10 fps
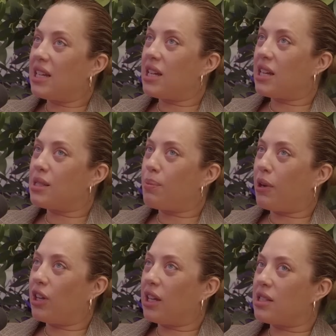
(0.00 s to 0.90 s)
to
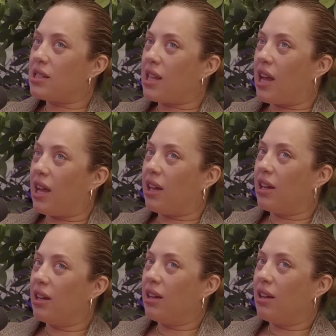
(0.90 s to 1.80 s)
experience like
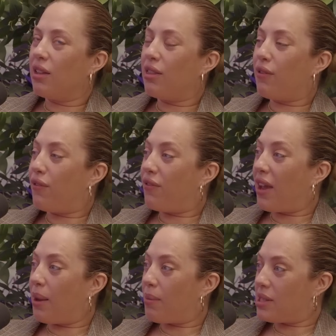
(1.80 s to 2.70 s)
the
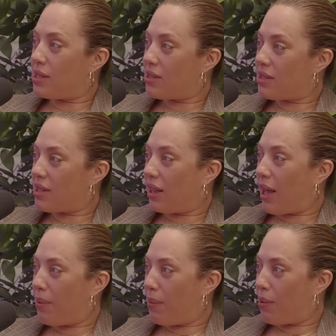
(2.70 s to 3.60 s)
famous
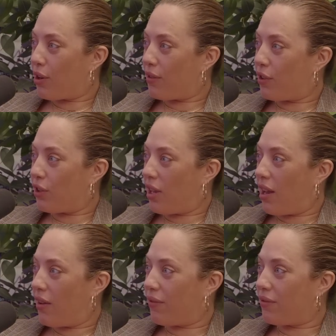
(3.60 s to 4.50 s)
celeb part of your
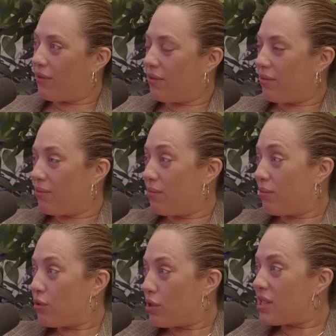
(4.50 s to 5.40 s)
life
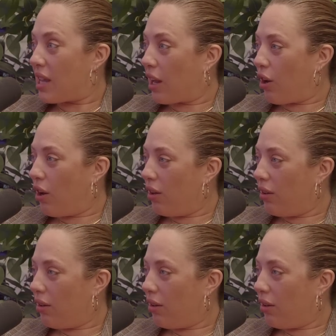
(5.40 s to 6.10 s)
single?